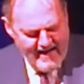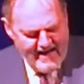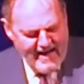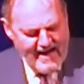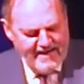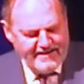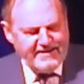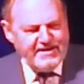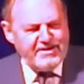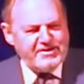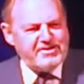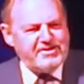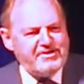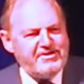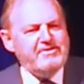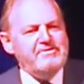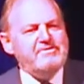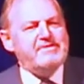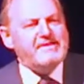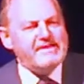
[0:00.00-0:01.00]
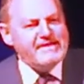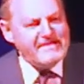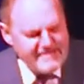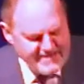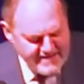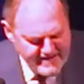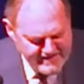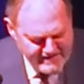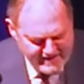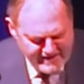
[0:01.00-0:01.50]
And the excuse is
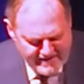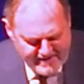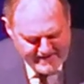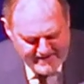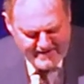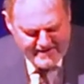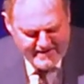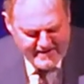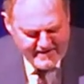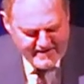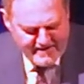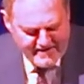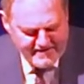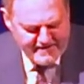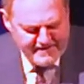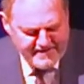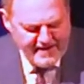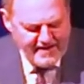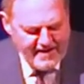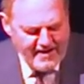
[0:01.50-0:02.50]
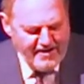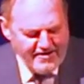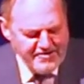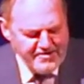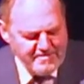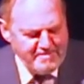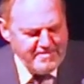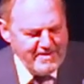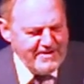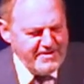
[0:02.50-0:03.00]
given that
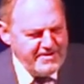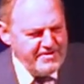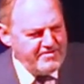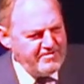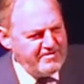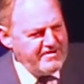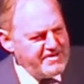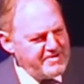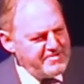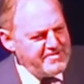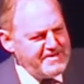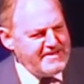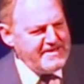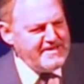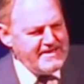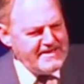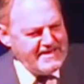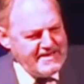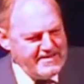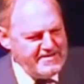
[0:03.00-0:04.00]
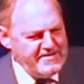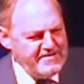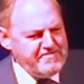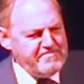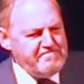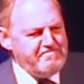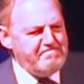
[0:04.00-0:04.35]
100 billion euros was in the EU